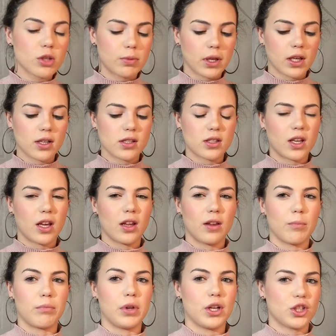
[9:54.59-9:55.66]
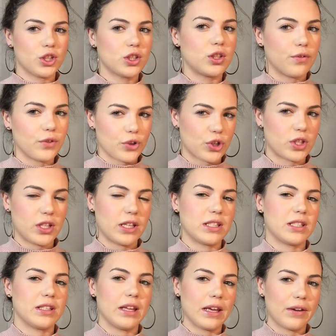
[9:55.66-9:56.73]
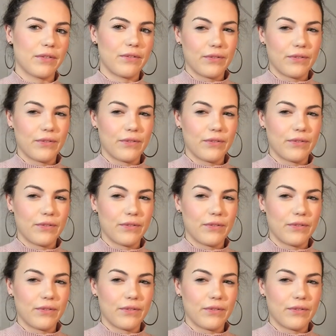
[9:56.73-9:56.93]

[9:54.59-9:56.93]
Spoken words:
because blush is the first thing to like